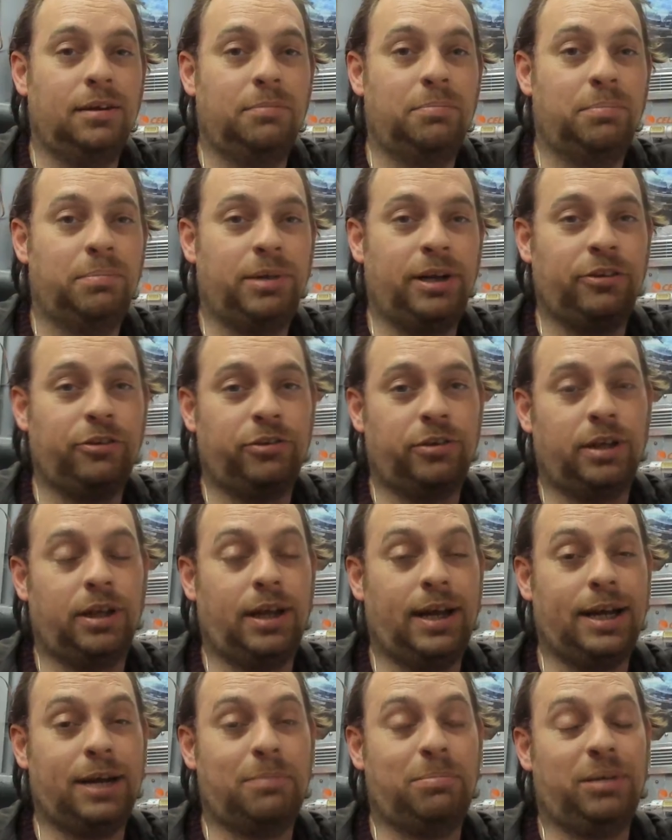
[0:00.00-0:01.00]
press the
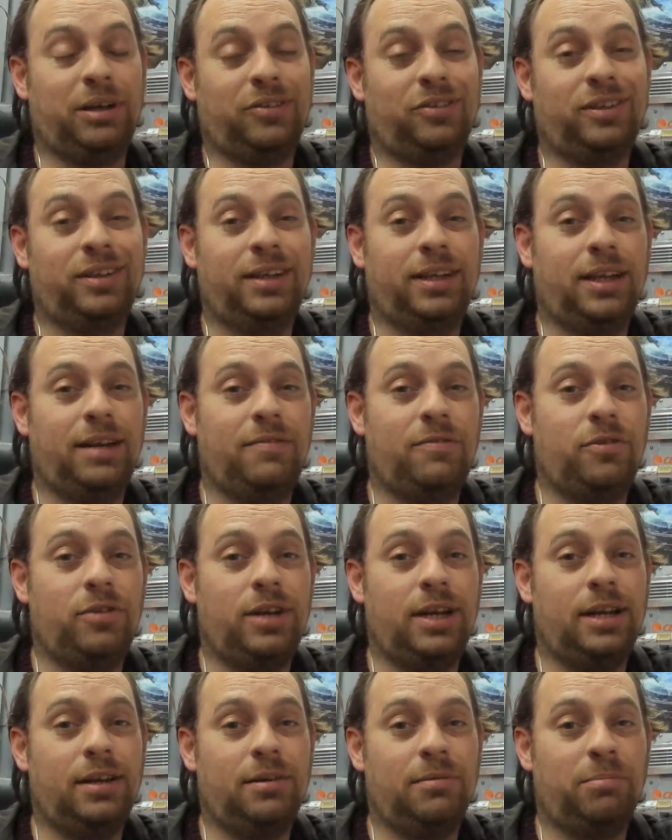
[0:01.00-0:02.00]
like button. If you
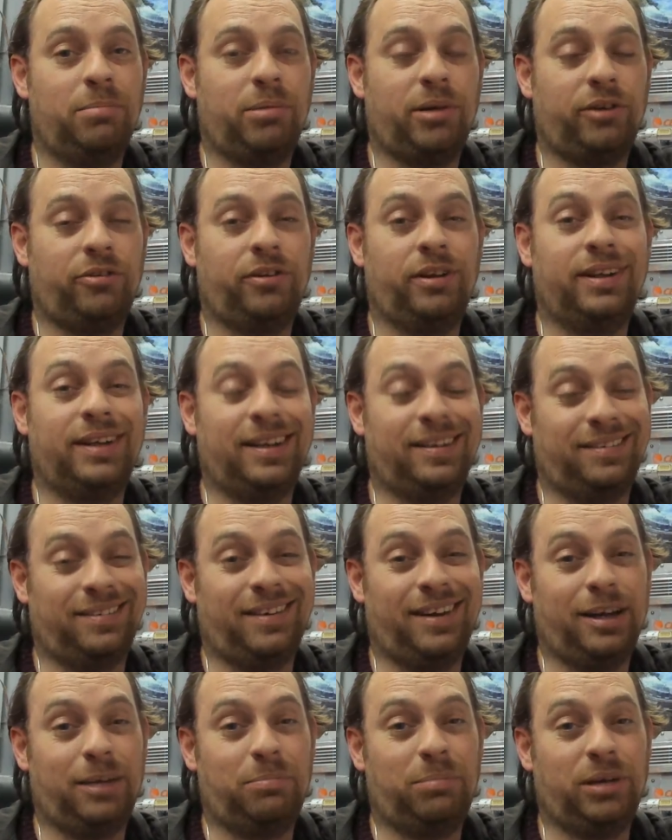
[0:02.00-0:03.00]
didn't, press the
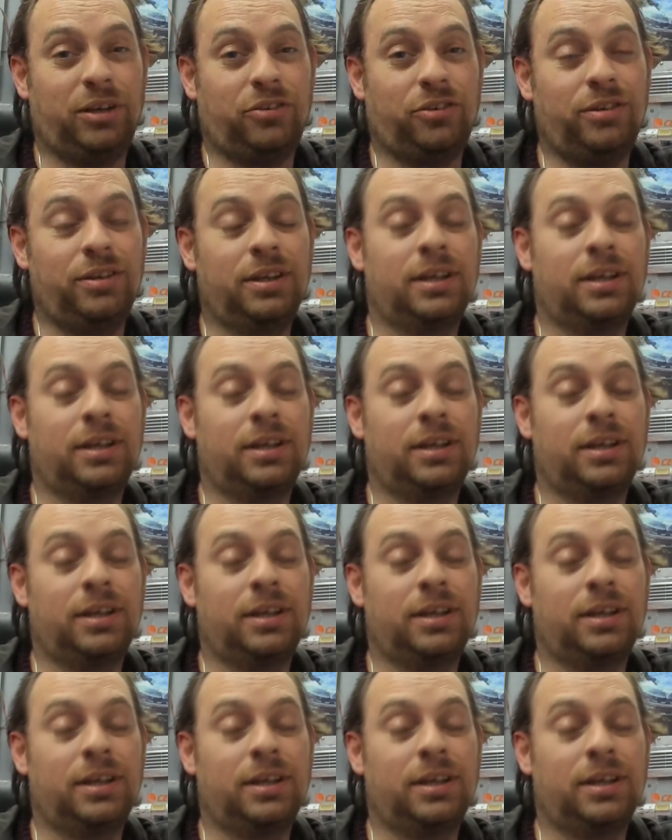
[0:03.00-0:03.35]
dislike button.